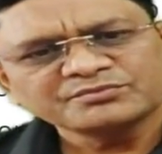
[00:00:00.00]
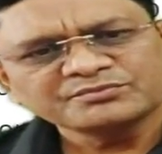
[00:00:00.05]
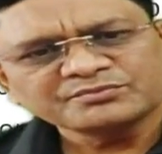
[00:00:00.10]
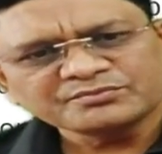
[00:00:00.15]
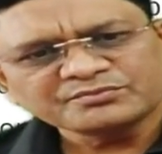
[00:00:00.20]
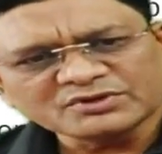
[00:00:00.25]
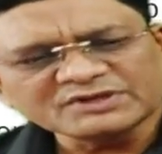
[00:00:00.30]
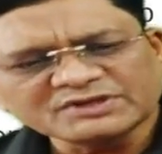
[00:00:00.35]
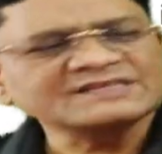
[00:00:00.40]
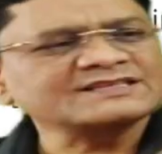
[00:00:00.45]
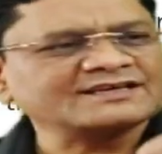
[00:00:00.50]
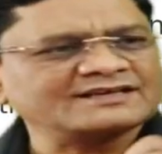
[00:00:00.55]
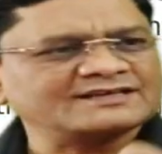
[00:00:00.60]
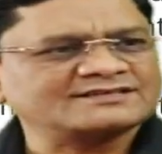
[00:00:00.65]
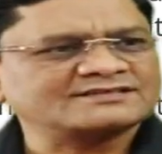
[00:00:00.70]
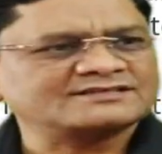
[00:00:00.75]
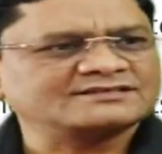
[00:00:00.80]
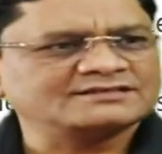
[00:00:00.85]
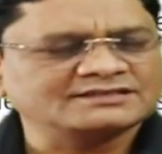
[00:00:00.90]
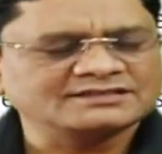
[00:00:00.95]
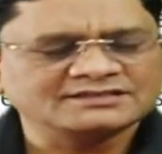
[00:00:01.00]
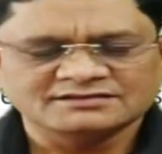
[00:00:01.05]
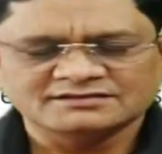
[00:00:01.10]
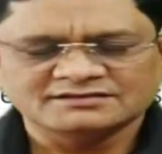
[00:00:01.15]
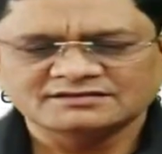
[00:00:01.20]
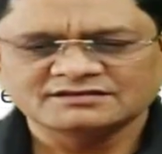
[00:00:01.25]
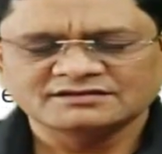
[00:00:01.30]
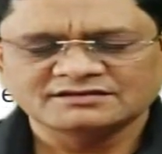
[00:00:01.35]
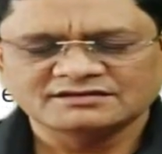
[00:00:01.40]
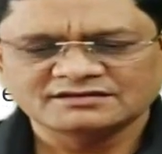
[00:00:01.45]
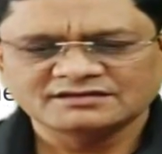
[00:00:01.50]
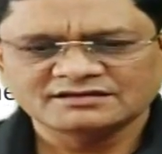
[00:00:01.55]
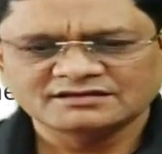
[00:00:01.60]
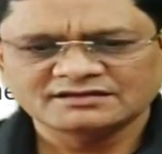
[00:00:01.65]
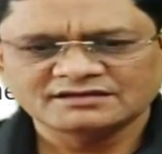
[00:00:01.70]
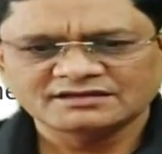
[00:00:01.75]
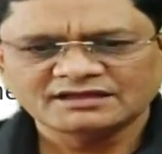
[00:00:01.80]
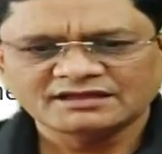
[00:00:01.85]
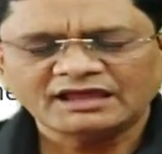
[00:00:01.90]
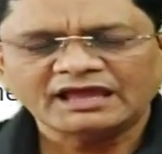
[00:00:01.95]
police custody,
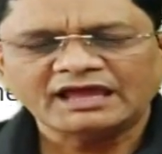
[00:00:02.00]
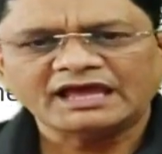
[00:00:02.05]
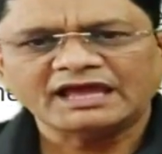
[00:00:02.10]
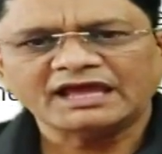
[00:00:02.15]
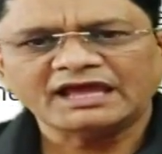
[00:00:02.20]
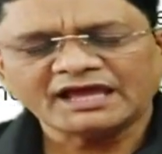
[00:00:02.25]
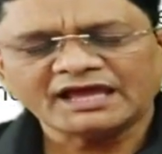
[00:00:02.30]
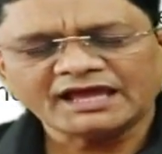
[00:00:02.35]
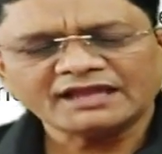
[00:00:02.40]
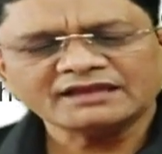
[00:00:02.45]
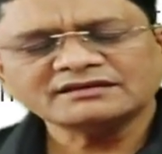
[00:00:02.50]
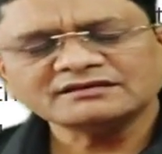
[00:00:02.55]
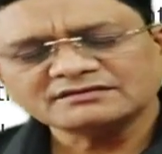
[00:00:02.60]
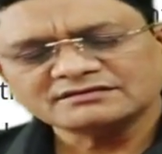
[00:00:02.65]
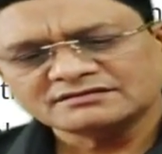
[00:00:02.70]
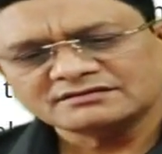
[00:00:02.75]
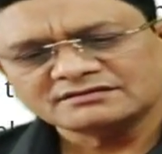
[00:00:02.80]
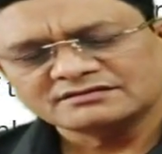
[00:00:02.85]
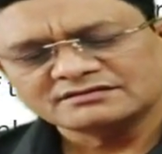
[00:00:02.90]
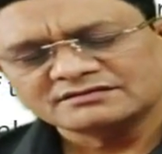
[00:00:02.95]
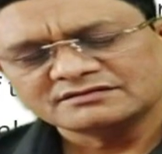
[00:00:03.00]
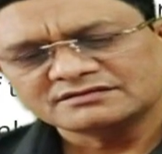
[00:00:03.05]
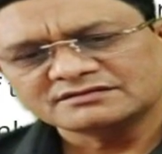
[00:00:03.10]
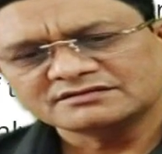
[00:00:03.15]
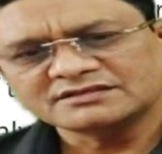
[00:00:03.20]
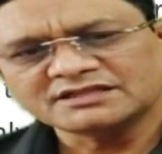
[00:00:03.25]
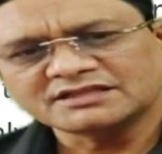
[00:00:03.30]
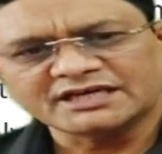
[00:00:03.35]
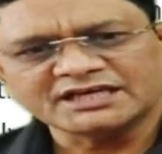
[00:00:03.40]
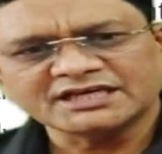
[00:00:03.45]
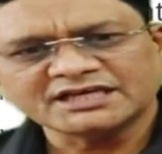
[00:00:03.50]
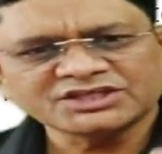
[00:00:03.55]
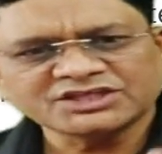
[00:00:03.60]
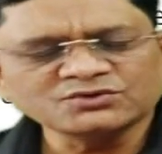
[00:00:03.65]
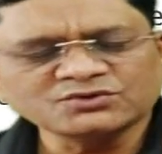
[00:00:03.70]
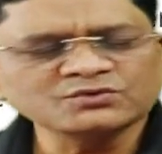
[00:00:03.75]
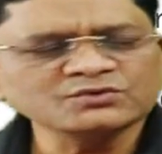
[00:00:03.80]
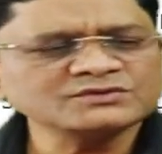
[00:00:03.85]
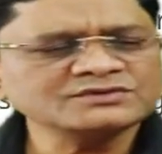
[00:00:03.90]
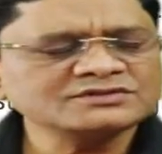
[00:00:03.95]
and the
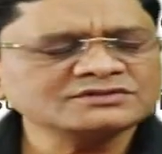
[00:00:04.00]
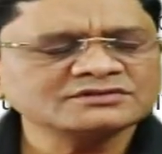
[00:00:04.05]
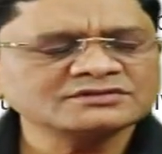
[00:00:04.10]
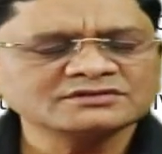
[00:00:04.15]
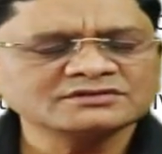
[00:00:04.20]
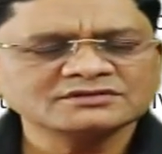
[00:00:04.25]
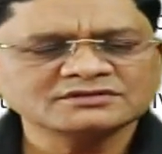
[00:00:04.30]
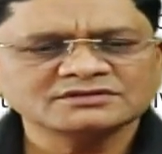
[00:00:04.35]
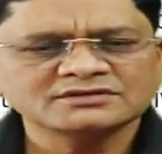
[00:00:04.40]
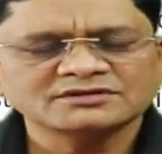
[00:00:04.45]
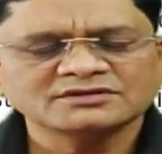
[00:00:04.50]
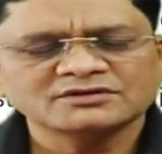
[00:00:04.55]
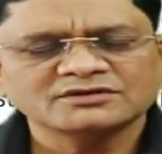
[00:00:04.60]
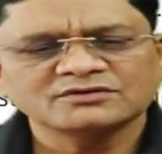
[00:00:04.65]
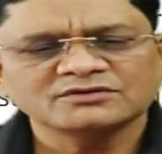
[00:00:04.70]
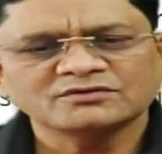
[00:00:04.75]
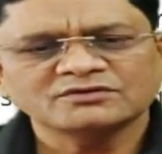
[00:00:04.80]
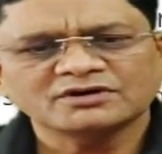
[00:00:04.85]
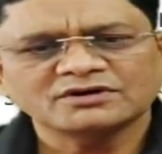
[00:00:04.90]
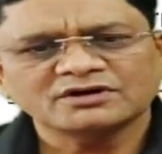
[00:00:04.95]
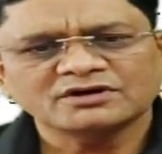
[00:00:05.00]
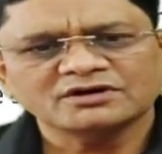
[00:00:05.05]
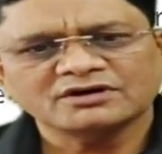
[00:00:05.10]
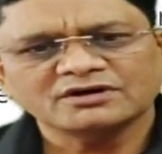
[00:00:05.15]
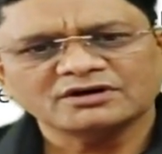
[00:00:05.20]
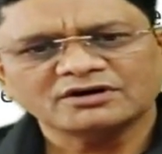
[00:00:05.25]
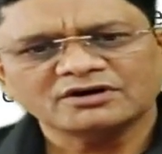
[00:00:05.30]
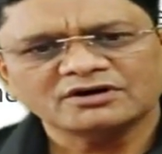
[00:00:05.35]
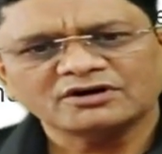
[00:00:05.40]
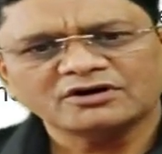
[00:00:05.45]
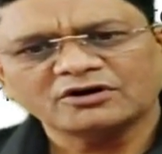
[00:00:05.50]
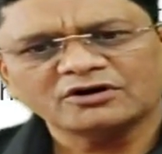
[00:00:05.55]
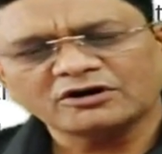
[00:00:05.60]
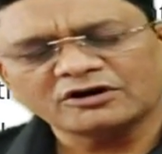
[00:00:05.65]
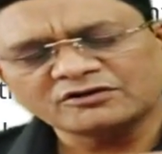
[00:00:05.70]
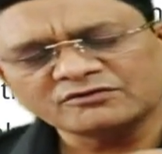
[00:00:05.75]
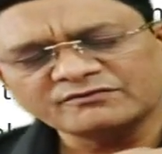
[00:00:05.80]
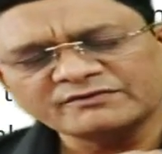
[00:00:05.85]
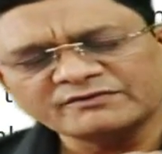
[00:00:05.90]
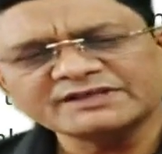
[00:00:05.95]
accused
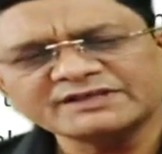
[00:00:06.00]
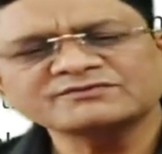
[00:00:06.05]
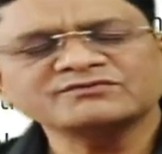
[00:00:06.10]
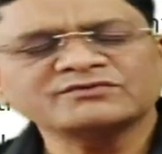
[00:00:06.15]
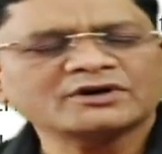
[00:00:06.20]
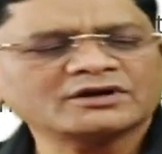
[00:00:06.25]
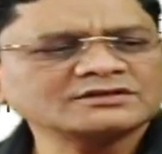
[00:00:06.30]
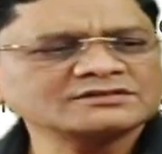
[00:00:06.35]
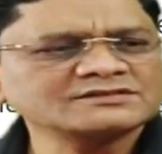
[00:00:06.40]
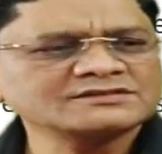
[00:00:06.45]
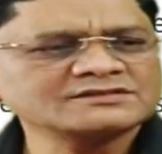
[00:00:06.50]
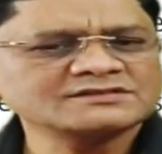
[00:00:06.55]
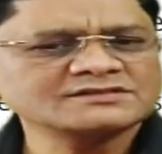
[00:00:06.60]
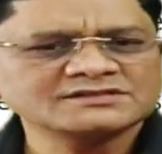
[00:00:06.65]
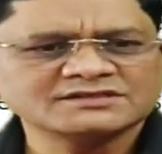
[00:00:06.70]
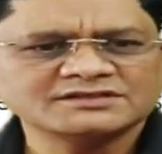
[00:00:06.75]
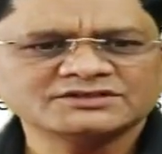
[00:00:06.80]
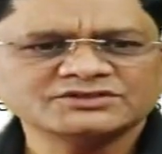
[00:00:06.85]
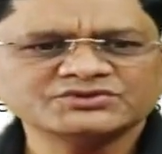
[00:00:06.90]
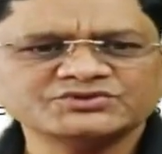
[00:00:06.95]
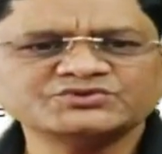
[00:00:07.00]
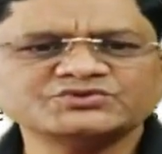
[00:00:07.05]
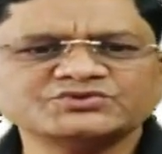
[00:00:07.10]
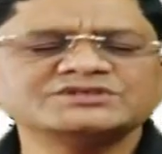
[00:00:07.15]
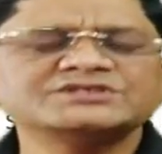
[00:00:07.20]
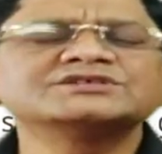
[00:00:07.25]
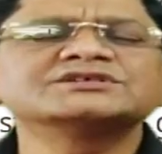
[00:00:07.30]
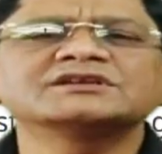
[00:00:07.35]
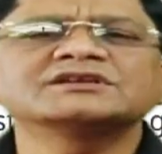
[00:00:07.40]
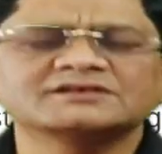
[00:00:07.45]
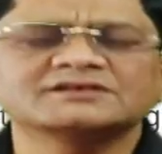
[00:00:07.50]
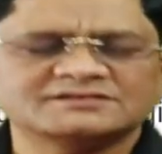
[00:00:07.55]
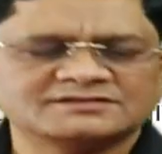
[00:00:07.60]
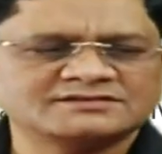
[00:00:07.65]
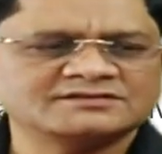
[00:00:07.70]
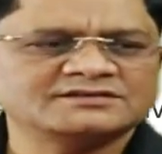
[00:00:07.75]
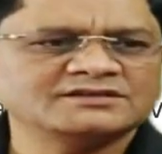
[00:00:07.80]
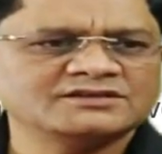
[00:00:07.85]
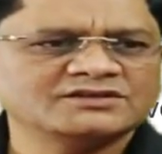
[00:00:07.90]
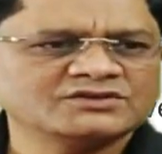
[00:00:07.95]
always wants judicial
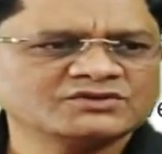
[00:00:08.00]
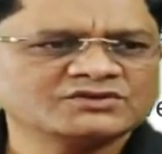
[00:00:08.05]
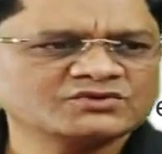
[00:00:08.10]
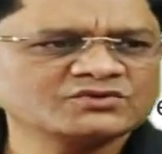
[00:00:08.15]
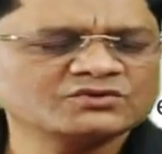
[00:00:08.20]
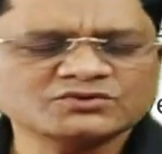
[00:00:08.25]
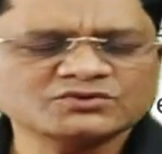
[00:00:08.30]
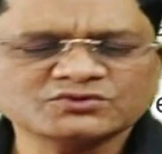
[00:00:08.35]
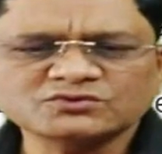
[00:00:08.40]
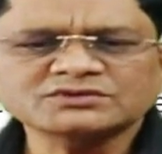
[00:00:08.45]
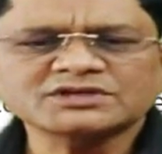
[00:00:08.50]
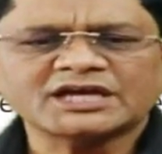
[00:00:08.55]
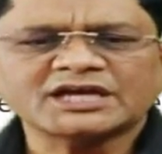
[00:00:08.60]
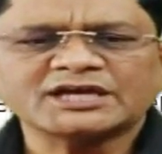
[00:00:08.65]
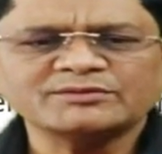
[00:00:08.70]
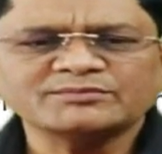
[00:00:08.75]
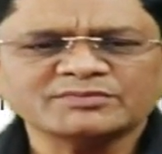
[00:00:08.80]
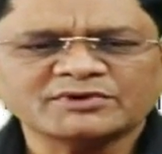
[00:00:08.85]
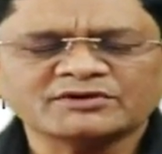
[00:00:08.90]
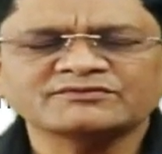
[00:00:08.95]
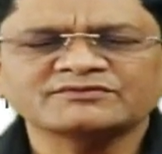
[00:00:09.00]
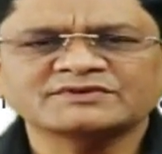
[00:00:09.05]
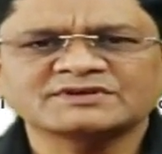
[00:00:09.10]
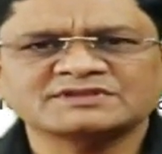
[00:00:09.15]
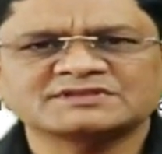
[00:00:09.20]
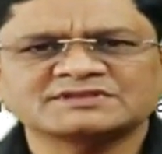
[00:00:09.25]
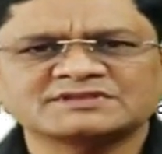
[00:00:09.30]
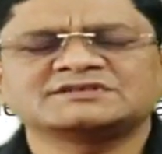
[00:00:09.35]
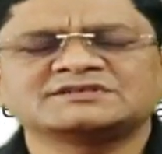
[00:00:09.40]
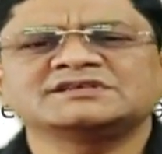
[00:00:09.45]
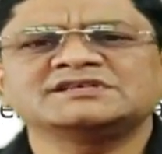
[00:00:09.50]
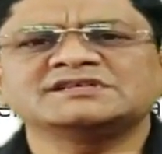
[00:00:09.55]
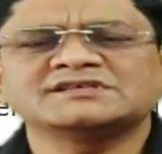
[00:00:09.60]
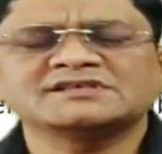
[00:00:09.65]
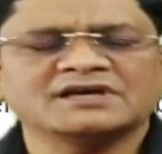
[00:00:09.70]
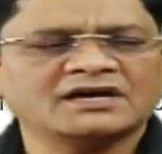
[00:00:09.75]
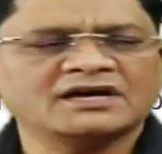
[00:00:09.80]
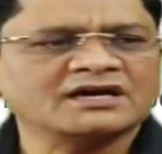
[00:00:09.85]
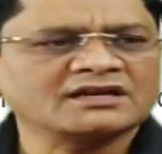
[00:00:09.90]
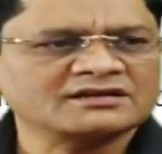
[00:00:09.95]
custody. So two type of custodies
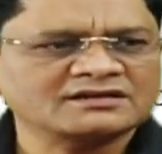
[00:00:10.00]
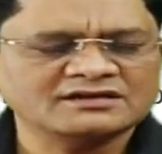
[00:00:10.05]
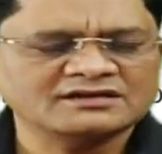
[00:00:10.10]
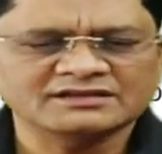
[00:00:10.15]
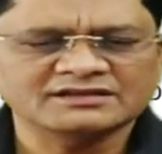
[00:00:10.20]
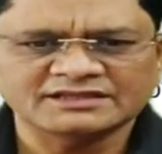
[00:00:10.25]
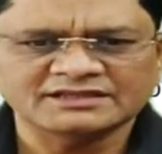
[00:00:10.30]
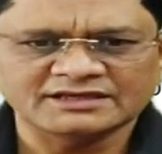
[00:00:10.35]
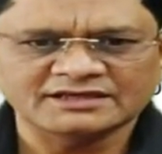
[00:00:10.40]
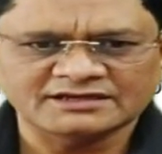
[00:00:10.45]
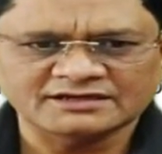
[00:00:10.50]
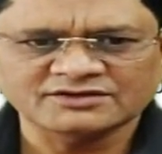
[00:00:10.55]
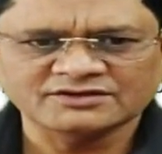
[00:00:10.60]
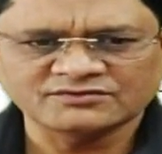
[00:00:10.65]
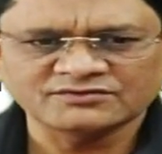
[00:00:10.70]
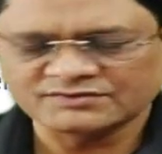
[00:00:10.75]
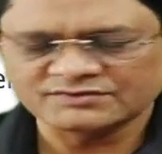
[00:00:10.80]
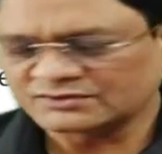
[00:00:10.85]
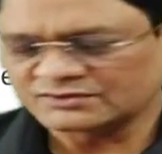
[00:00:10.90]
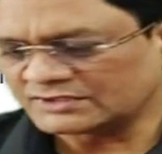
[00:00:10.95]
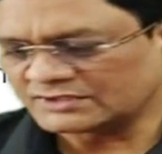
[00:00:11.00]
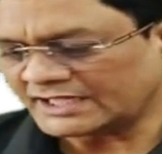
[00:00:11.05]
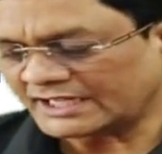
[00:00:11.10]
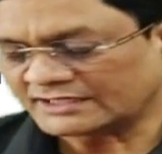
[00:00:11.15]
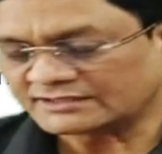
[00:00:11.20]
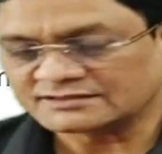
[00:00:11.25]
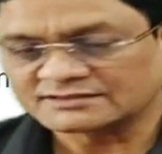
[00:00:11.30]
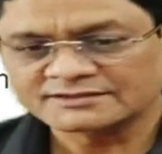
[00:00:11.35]
are there. We know that